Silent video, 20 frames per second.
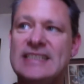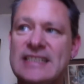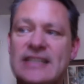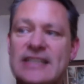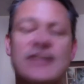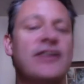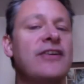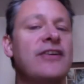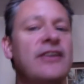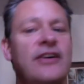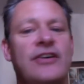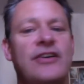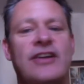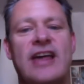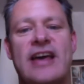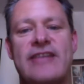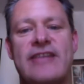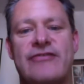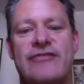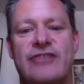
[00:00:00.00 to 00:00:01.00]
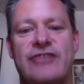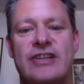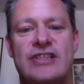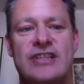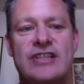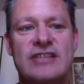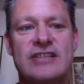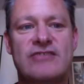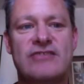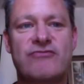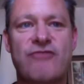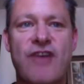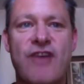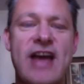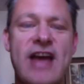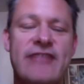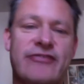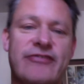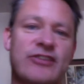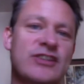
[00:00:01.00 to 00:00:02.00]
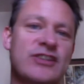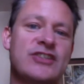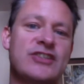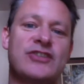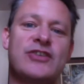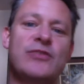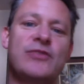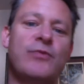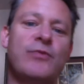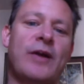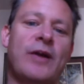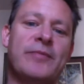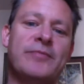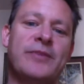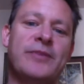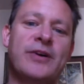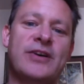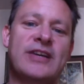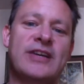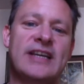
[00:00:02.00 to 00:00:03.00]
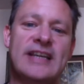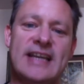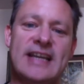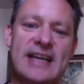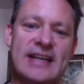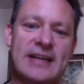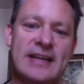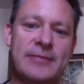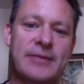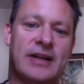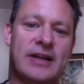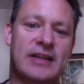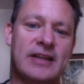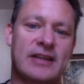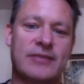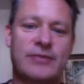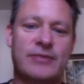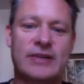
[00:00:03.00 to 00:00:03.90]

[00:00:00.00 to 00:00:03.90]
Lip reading: you know, on average, it's rare for us to do 1 book in a month.